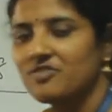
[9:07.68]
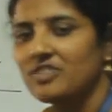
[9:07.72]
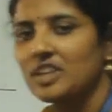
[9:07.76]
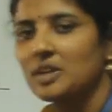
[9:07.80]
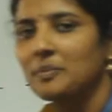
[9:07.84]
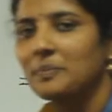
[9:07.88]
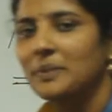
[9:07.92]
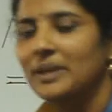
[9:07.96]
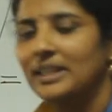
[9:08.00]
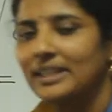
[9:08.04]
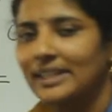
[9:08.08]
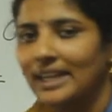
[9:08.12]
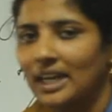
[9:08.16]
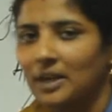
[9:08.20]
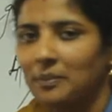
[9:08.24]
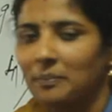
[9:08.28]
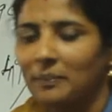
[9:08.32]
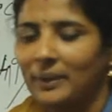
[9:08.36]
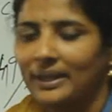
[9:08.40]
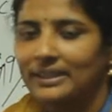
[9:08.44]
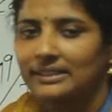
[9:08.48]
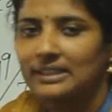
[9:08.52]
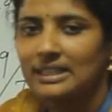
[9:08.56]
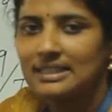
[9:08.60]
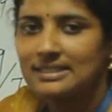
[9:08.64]
will be done
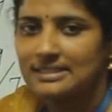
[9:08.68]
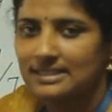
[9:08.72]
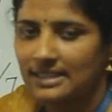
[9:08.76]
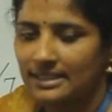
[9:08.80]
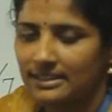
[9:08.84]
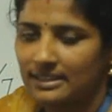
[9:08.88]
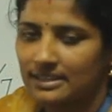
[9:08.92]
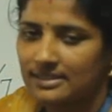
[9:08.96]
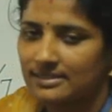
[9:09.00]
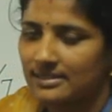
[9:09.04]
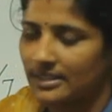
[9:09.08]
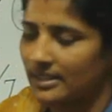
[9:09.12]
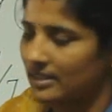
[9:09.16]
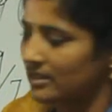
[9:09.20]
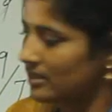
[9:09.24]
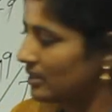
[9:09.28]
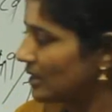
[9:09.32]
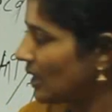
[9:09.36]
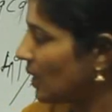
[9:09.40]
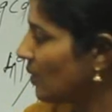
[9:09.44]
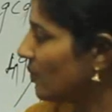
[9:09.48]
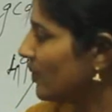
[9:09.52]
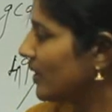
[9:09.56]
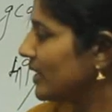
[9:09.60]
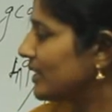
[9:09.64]
by the sender side.
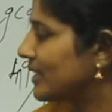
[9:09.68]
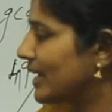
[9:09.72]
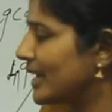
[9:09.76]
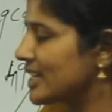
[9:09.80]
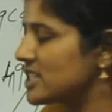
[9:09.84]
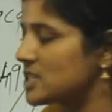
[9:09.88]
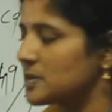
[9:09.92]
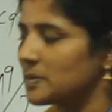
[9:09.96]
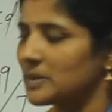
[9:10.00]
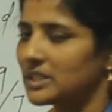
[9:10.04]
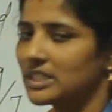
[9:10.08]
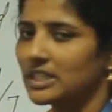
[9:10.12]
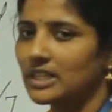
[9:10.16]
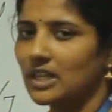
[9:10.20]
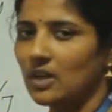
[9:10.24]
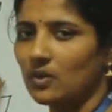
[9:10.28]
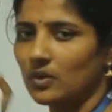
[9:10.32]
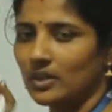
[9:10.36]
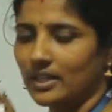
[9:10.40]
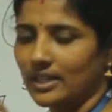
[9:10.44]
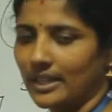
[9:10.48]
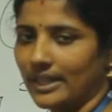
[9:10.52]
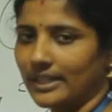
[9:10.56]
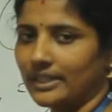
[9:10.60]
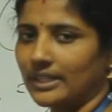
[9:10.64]
Now we transmitted
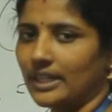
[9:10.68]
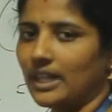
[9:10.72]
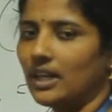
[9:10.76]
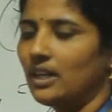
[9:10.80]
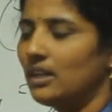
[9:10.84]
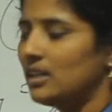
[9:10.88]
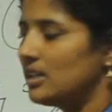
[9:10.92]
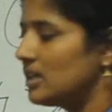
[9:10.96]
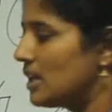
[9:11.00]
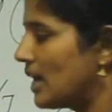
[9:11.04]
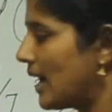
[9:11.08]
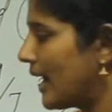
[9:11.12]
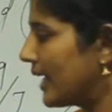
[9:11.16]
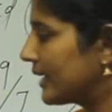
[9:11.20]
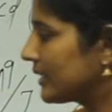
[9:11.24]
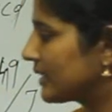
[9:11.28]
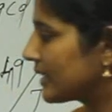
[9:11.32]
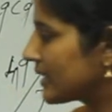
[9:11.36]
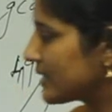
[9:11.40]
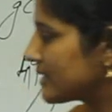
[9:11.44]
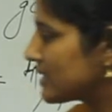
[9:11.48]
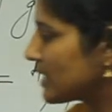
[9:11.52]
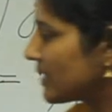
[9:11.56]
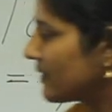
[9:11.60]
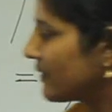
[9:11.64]
our data and
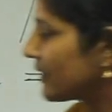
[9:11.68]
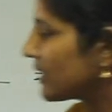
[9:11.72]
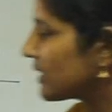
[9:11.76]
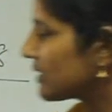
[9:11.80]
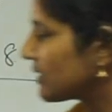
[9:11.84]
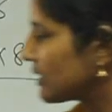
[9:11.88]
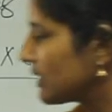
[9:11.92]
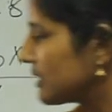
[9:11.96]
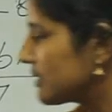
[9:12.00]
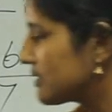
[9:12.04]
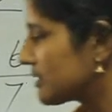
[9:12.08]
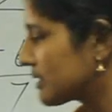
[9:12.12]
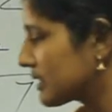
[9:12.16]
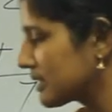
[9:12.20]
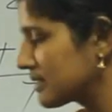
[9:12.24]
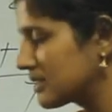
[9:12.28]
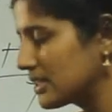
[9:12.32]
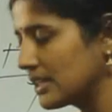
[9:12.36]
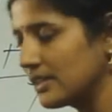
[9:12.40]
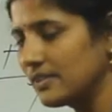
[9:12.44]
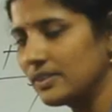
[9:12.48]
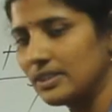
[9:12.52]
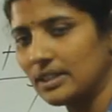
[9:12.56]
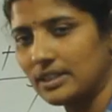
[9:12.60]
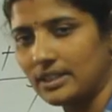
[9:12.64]
the receiver is
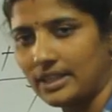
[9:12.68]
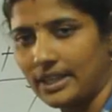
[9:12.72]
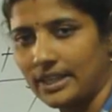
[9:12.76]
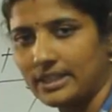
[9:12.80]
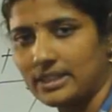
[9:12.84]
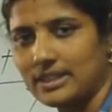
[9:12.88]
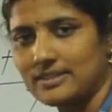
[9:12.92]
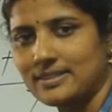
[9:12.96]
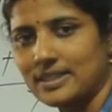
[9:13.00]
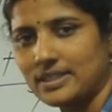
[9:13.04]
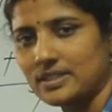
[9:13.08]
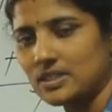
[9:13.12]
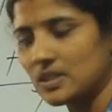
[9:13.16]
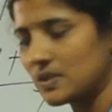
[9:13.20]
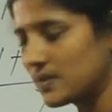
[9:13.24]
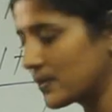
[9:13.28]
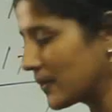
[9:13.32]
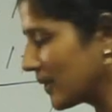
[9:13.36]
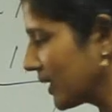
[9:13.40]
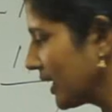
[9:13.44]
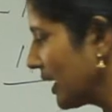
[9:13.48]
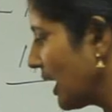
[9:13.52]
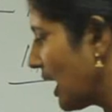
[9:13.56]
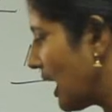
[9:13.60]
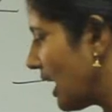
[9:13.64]
received the data
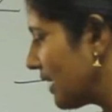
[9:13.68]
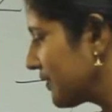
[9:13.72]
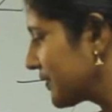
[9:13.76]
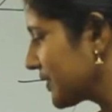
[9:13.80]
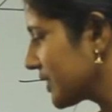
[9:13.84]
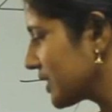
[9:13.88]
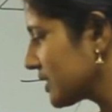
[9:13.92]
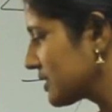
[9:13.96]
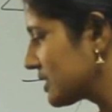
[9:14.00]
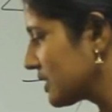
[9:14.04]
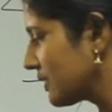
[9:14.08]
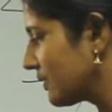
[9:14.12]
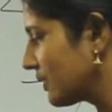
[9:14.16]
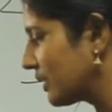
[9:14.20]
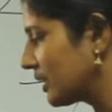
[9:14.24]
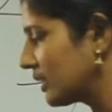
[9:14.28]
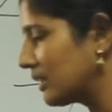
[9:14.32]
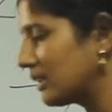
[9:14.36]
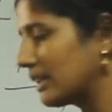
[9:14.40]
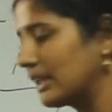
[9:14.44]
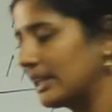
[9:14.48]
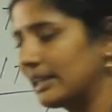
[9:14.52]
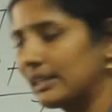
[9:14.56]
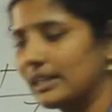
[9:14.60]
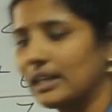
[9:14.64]
successfully. After receiving the
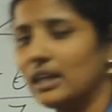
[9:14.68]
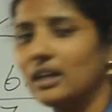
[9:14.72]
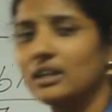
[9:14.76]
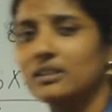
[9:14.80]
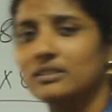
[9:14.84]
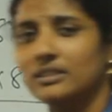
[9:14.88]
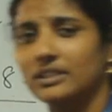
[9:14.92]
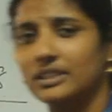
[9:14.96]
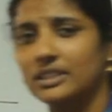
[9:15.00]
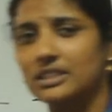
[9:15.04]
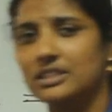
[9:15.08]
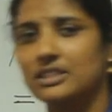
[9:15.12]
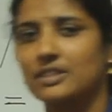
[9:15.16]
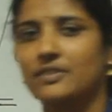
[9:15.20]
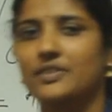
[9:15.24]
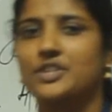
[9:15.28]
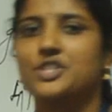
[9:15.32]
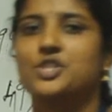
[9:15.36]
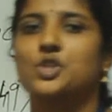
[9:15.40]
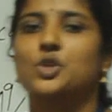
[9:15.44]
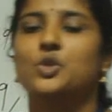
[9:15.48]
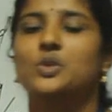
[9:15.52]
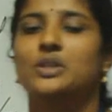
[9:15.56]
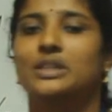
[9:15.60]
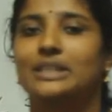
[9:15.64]
data, the receiver
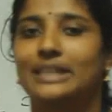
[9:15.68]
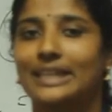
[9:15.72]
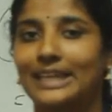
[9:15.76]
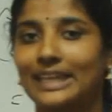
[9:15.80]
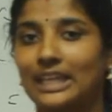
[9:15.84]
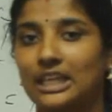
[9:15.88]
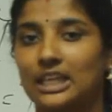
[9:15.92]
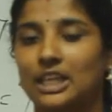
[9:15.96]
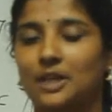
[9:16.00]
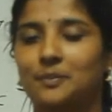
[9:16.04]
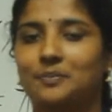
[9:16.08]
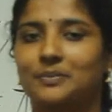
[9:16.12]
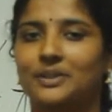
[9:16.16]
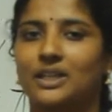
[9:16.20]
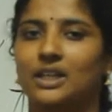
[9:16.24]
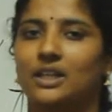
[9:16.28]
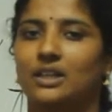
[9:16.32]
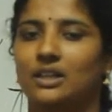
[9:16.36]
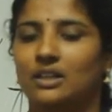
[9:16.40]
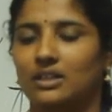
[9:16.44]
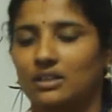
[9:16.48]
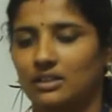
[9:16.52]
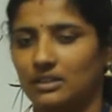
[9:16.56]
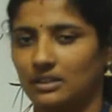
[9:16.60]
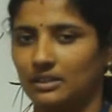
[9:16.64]
should decrypt
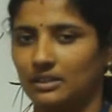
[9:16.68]
the